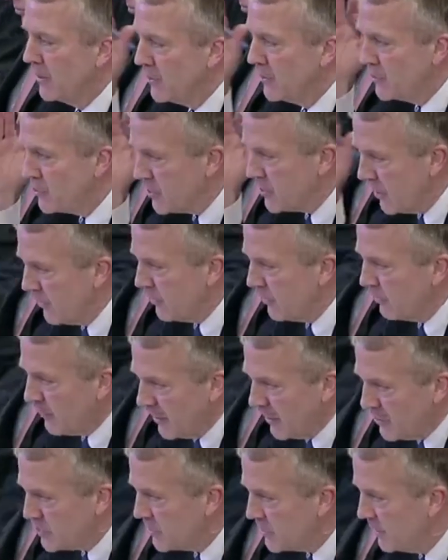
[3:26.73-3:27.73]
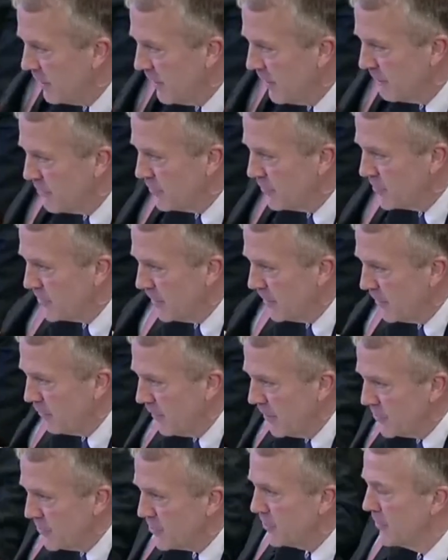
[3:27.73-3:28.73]
generation after
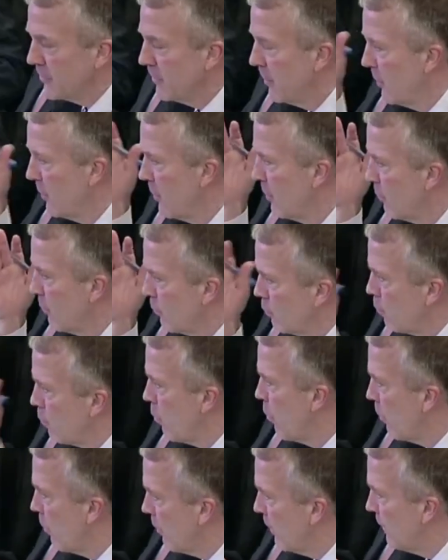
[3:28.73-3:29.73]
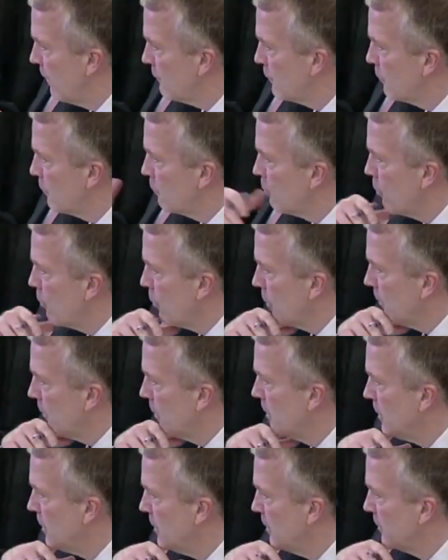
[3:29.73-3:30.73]
generation, war after war,